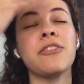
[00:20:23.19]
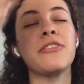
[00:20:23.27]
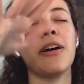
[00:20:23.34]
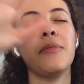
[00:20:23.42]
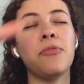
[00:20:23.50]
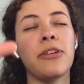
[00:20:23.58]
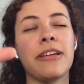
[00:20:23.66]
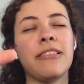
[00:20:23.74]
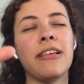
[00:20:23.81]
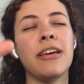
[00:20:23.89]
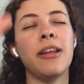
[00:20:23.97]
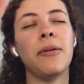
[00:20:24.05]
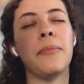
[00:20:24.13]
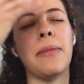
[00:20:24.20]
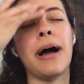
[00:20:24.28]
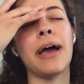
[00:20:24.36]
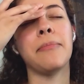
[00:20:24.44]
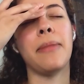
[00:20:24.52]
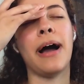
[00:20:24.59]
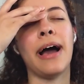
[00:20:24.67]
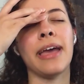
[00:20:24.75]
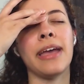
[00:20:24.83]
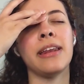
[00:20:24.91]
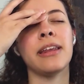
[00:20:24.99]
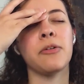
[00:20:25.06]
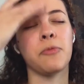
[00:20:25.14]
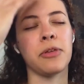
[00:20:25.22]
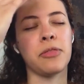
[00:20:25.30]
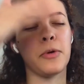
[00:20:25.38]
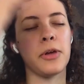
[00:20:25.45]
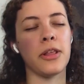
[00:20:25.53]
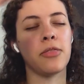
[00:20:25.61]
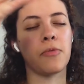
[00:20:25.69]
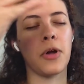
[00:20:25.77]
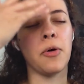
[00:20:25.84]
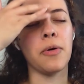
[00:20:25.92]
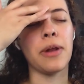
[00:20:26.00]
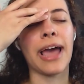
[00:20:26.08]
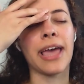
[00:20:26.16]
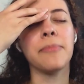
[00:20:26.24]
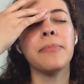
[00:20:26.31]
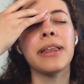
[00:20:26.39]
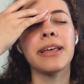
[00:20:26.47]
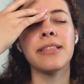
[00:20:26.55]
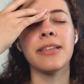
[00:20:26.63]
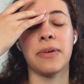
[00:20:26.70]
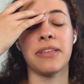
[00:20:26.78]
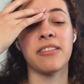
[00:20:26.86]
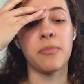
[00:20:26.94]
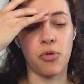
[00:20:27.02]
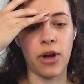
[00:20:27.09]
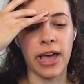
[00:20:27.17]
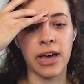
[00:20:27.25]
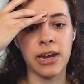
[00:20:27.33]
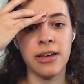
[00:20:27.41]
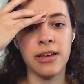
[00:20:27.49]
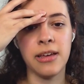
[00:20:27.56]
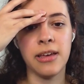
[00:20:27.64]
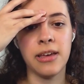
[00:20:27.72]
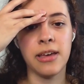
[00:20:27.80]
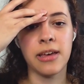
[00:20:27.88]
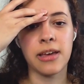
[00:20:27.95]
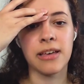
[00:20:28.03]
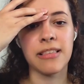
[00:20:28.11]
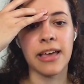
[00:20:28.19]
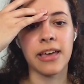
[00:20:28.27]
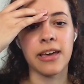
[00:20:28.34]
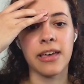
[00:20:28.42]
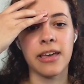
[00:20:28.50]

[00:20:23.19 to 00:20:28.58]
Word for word: some reason, my mind with wooden throne, I immediately went to Bran, because like